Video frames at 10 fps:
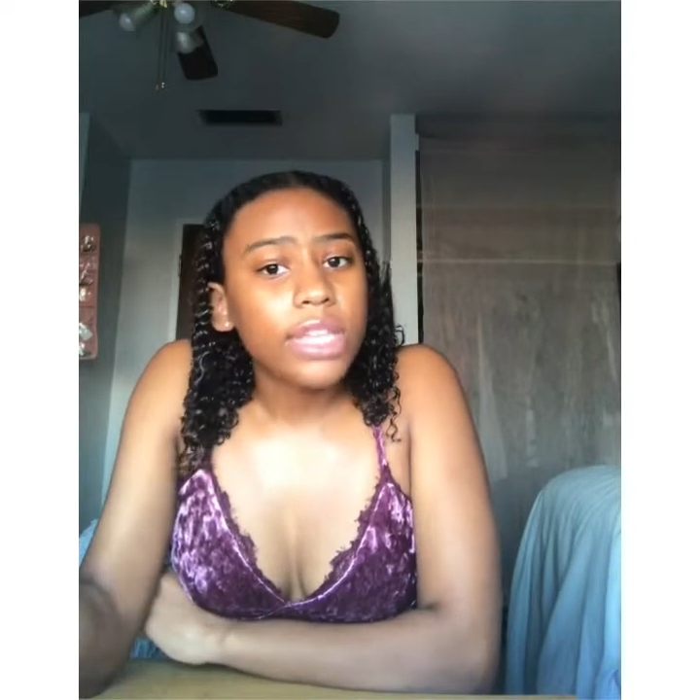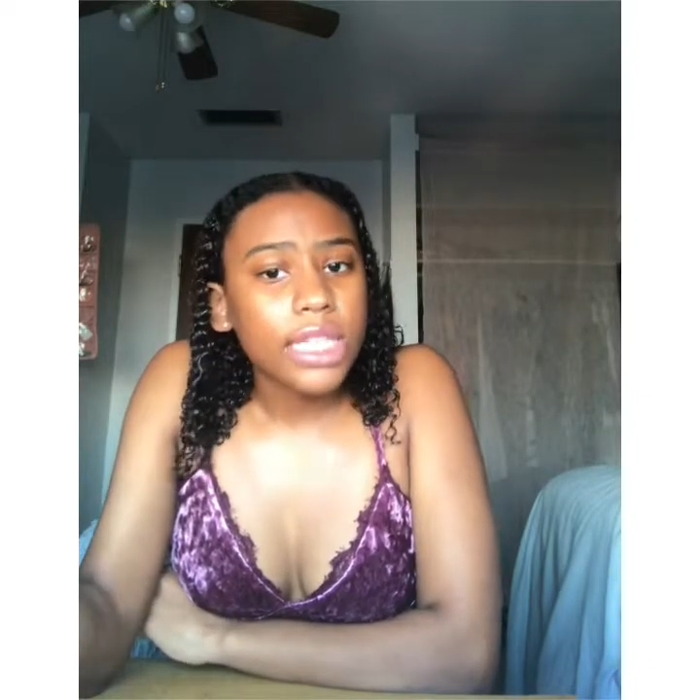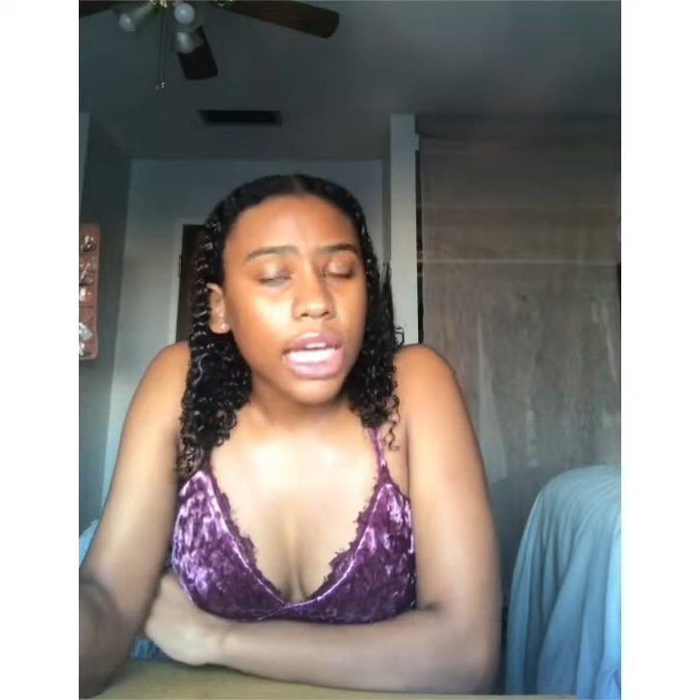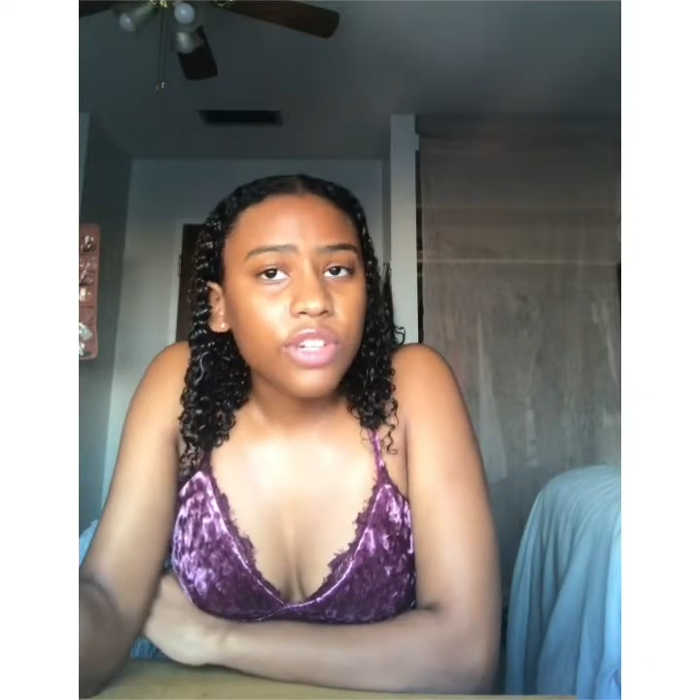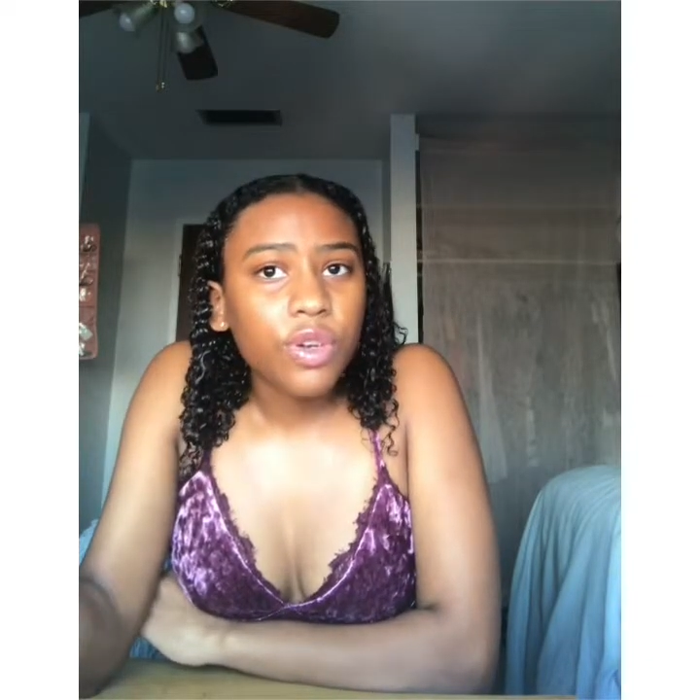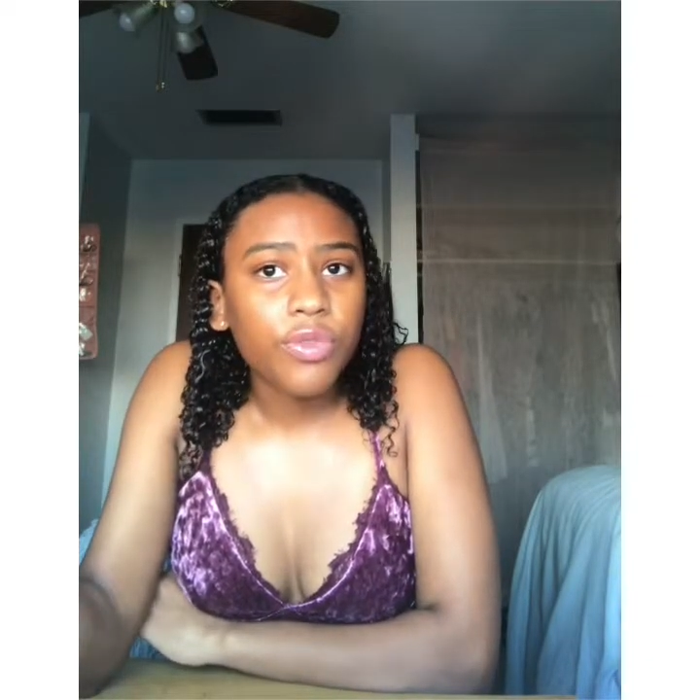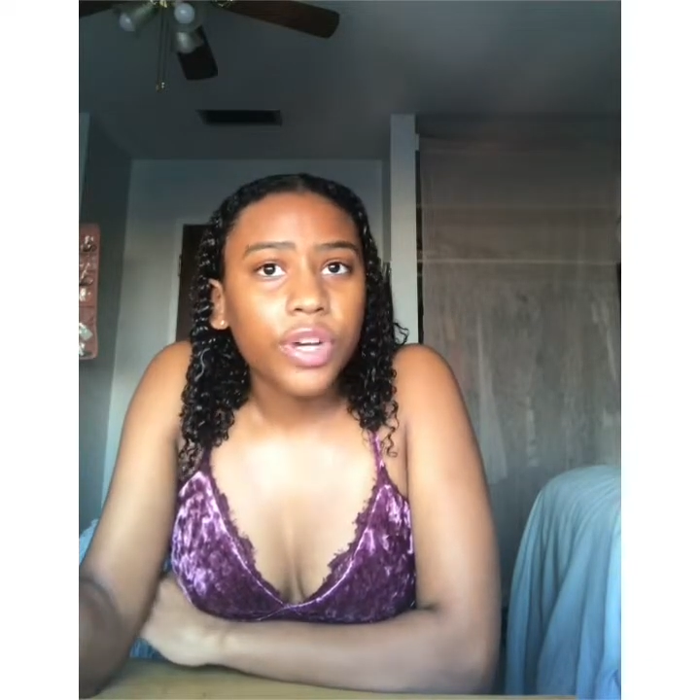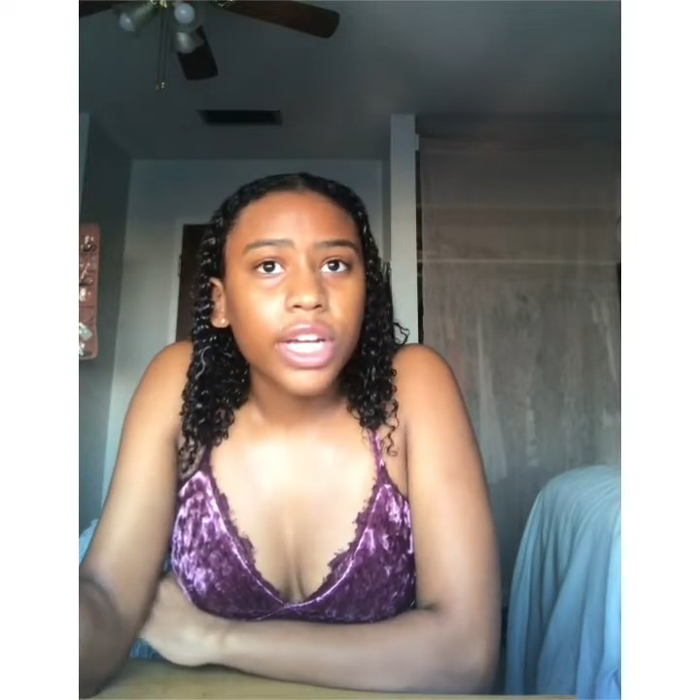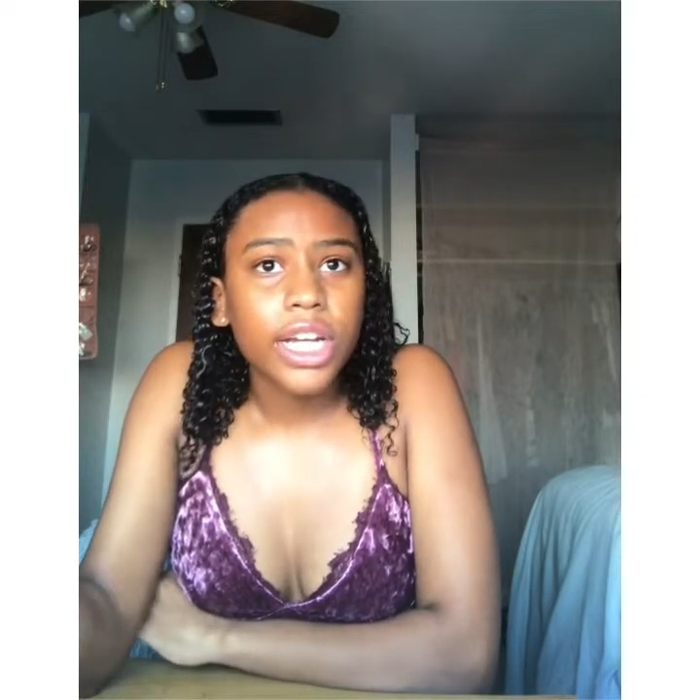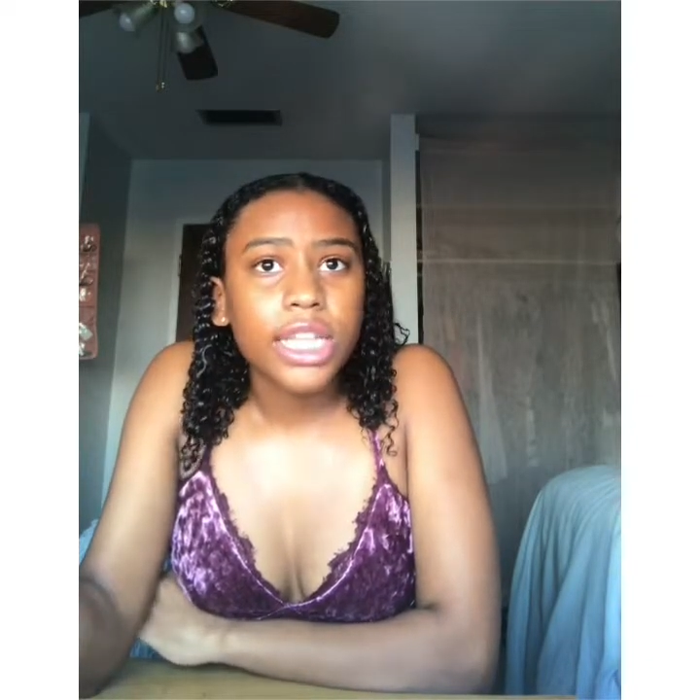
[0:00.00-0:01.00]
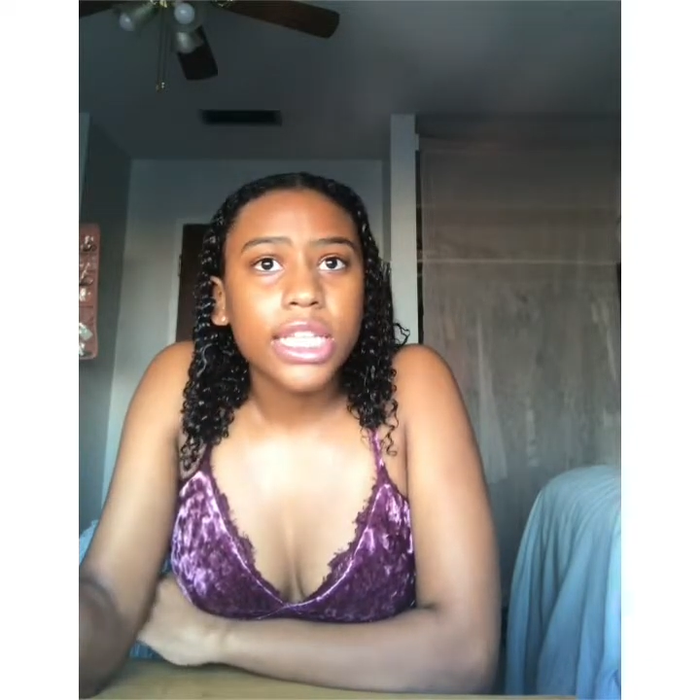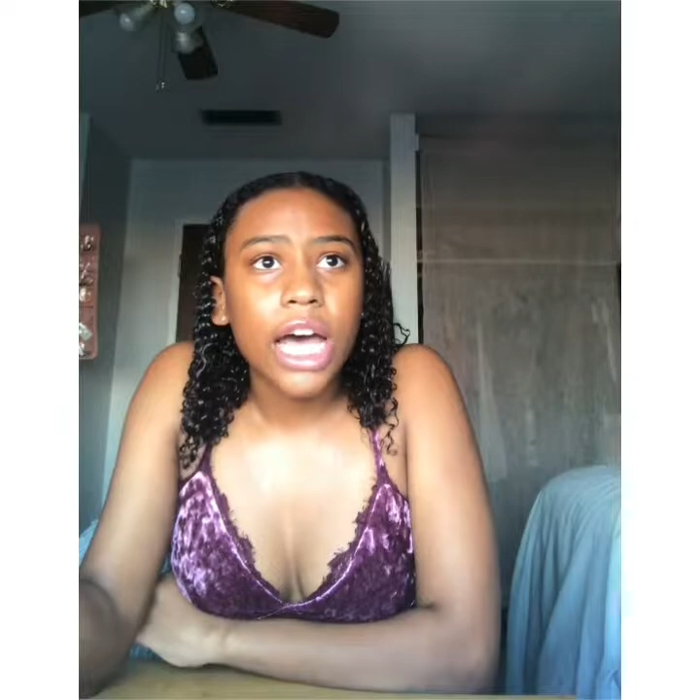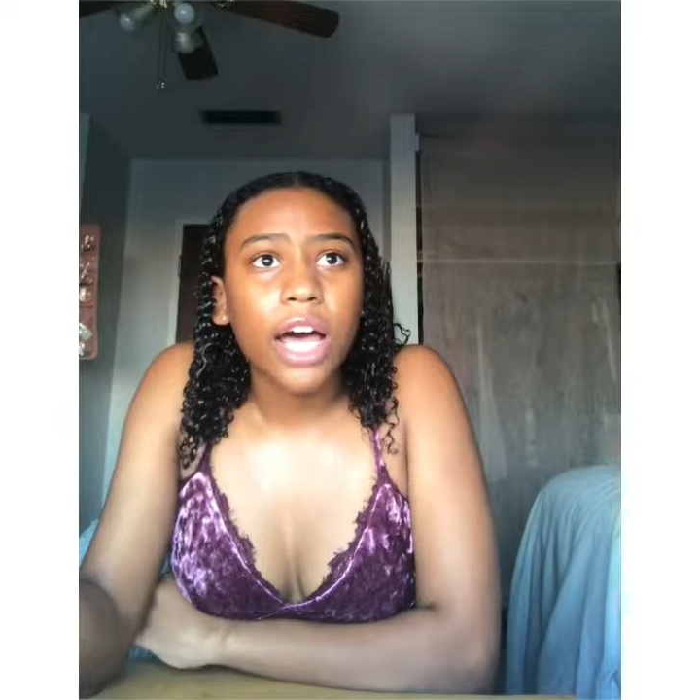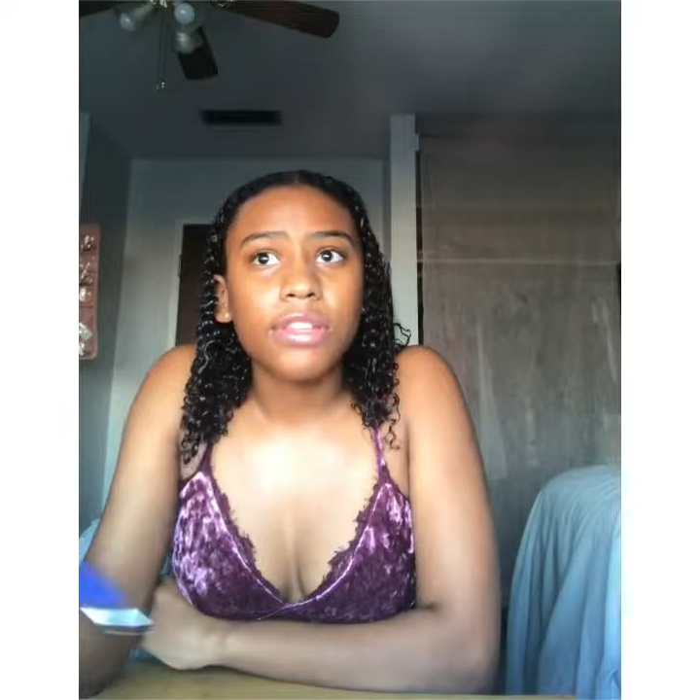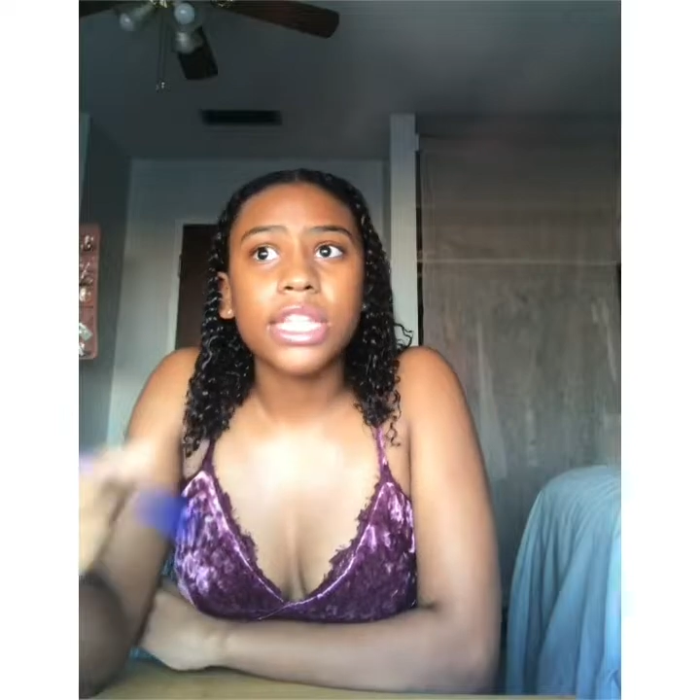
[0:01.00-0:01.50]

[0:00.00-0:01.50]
schedule for yourself,